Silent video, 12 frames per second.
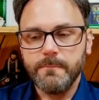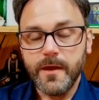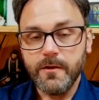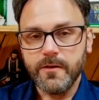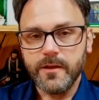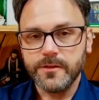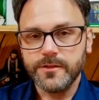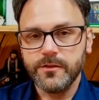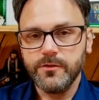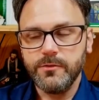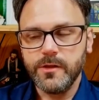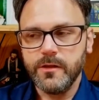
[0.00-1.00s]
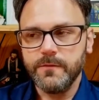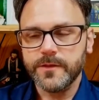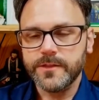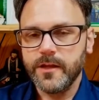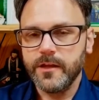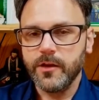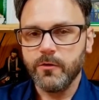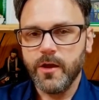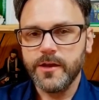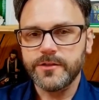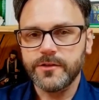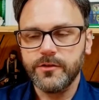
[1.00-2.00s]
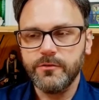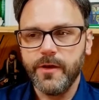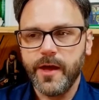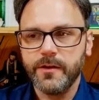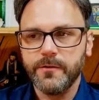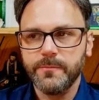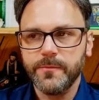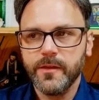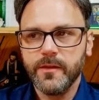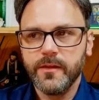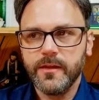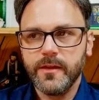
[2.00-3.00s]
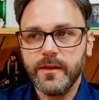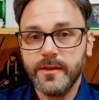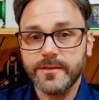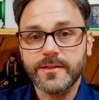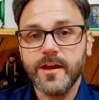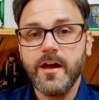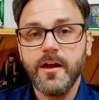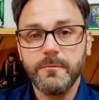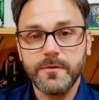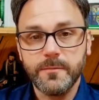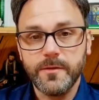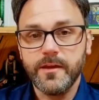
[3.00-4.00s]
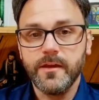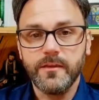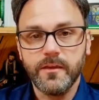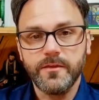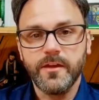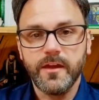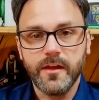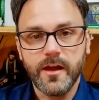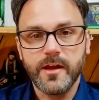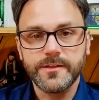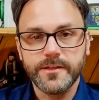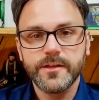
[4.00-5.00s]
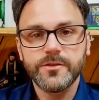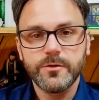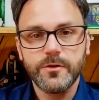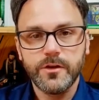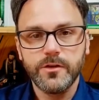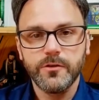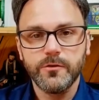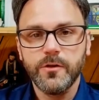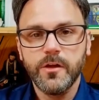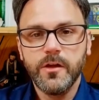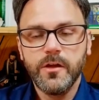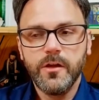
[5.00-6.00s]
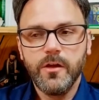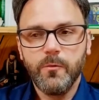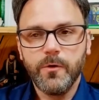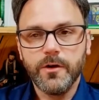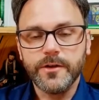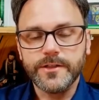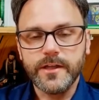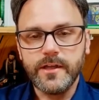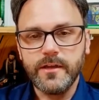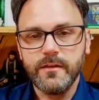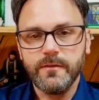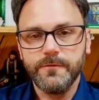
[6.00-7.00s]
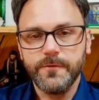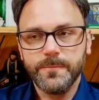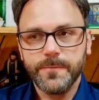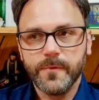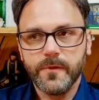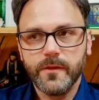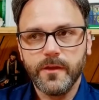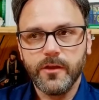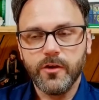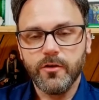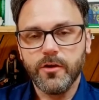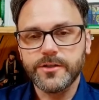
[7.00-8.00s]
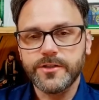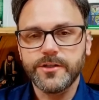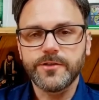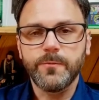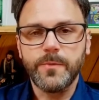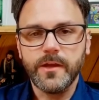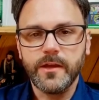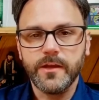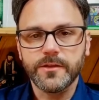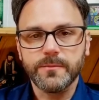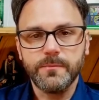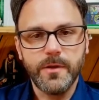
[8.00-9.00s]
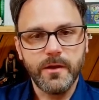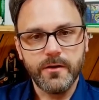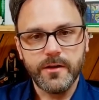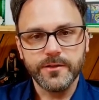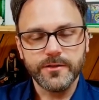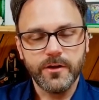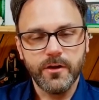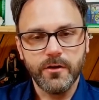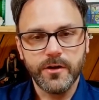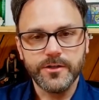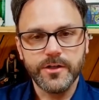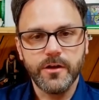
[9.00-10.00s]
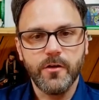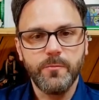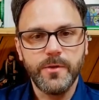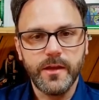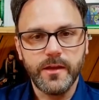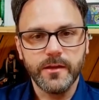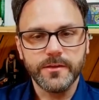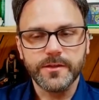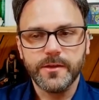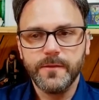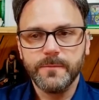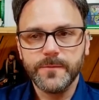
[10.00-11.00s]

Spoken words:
Mary is the new Eve, is telling Christ, the new Adam, it's time to begin the thing God sent you to do. Whereas Eve encouraged disobedience, Mary is encouraging obedience.